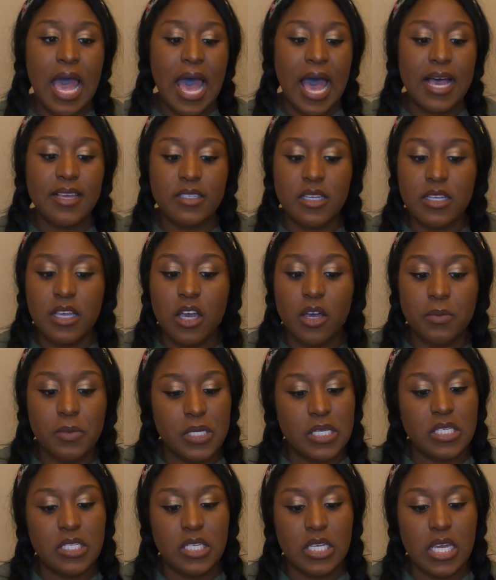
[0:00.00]
as an
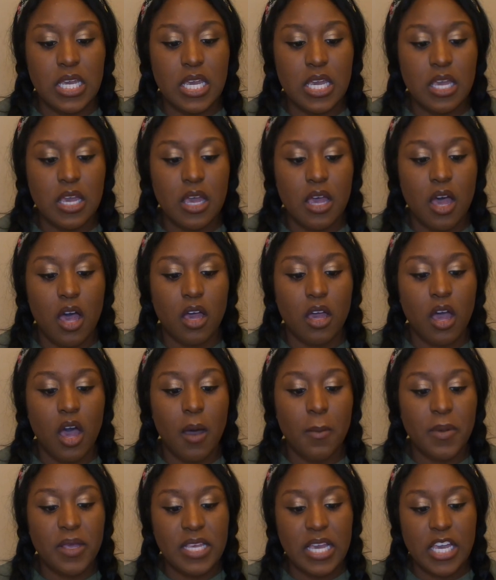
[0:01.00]
LPC,
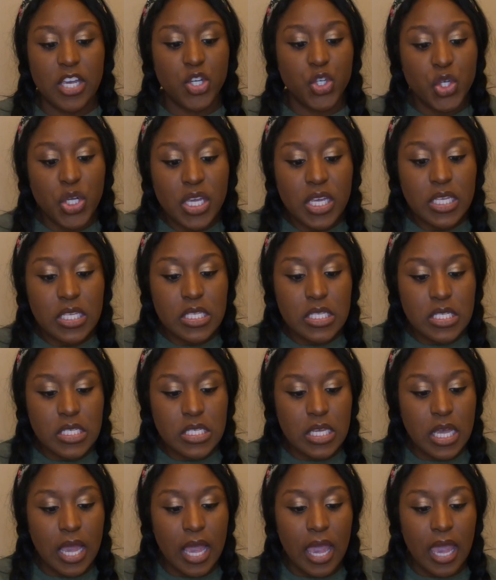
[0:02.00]

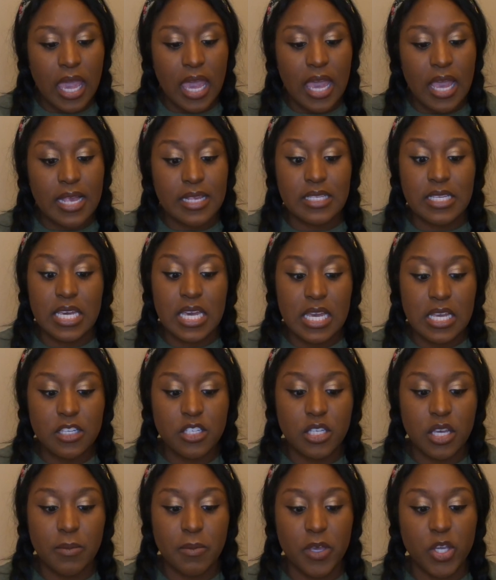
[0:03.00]
accommodations and
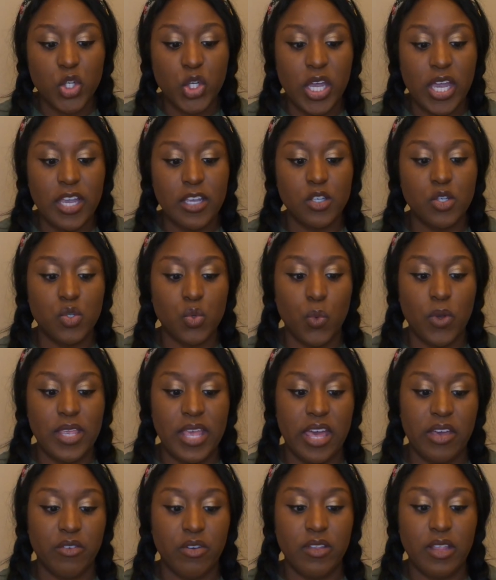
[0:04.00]
needs can be changed
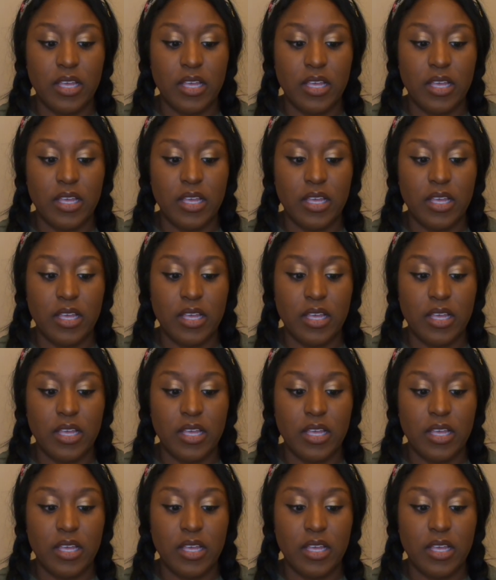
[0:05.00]
whenever.